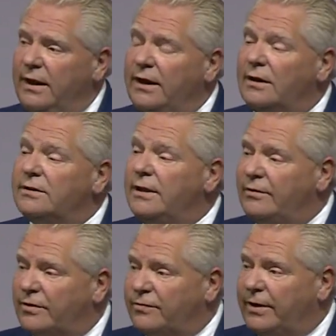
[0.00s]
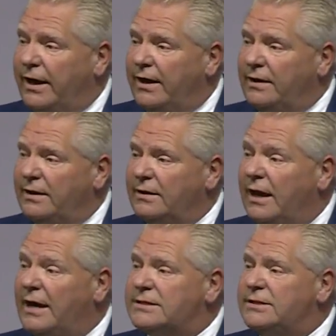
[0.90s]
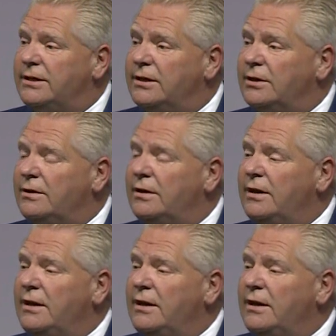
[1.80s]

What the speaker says: And I'll never forget last year,